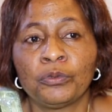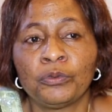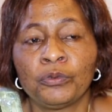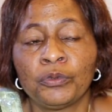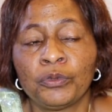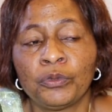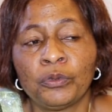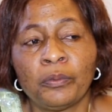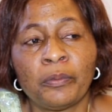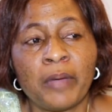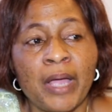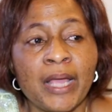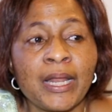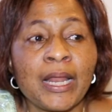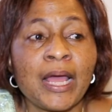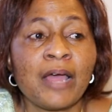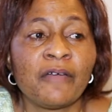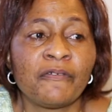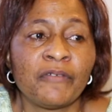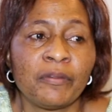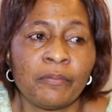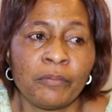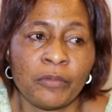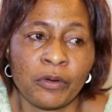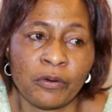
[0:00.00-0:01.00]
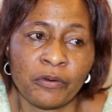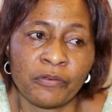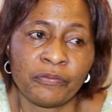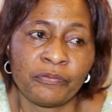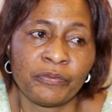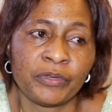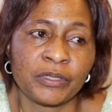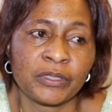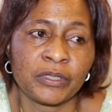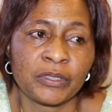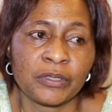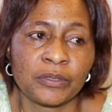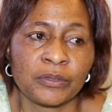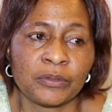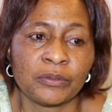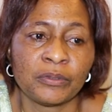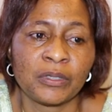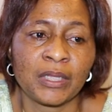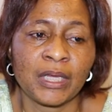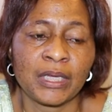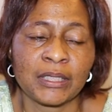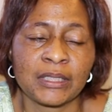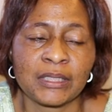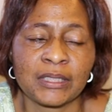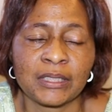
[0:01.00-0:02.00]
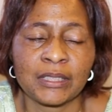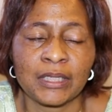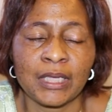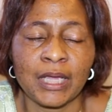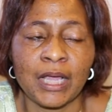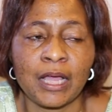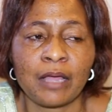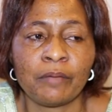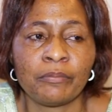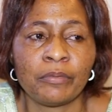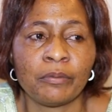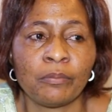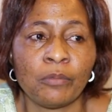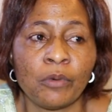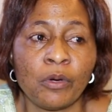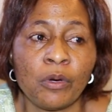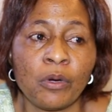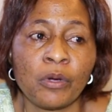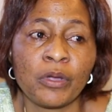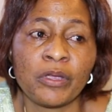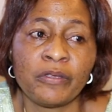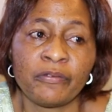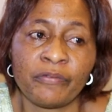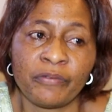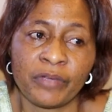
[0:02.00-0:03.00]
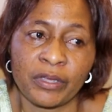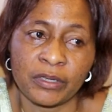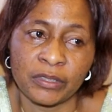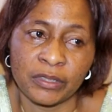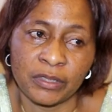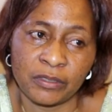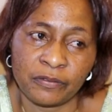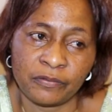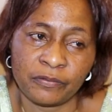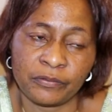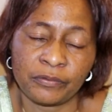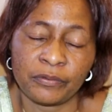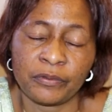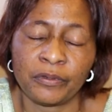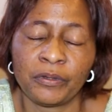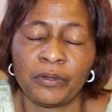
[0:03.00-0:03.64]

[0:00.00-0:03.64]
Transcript: we wouldn't mind having more of it so that it can be more effective.